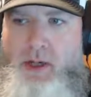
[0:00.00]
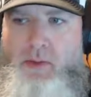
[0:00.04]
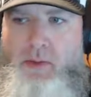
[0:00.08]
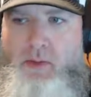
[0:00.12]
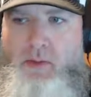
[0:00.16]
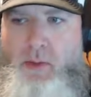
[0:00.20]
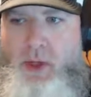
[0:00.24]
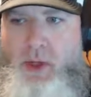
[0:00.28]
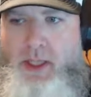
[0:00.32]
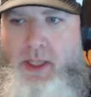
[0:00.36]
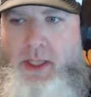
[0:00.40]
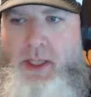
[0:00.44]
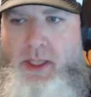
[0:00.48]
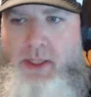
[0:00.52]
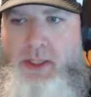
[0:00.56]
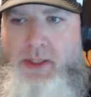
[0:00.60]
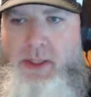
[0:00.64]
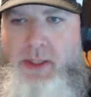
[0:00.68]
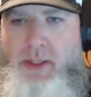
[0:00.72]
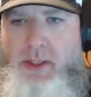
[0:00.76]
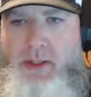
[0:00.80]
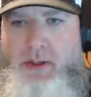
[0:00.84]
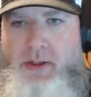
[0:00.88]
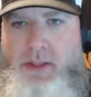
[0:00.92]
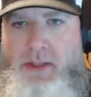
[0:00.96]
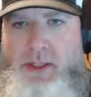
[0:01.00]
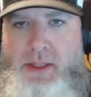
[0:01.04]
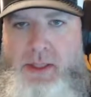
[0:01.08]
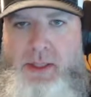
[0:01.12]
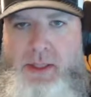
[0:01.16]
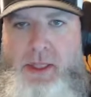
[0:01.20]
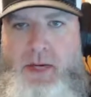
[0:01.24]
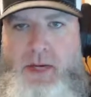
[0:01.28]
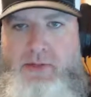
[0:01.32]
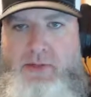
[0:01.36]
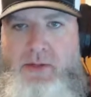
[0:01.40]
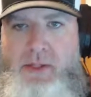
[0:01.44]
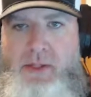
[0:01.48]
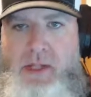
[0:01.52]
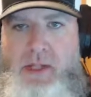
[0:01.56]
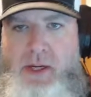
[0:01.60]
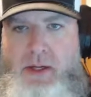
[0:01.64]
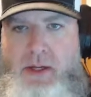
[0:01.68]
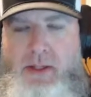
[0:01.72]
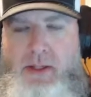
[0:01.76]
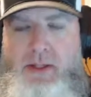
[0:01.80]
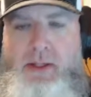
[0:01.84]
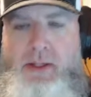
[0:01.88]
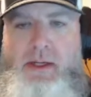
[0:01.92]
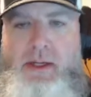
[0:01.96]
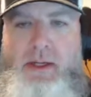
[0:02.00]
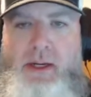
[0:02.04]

bring this to you. It's a tough song.